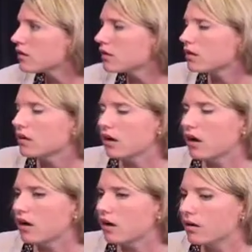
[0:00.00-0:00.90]

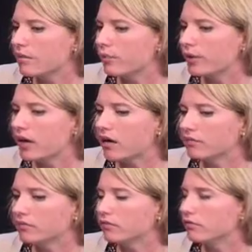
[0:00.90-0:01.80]
We have
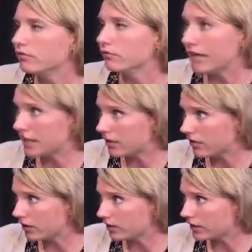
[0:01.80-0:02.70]
Reiki
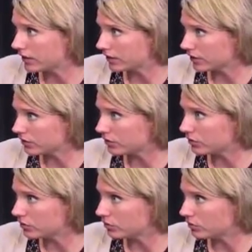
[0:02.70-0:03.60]
volunteers
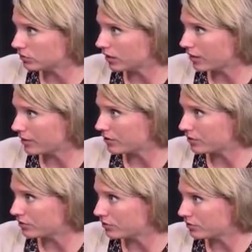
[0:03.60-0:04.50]
who come and
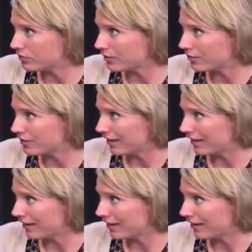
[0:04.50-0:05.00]
do this.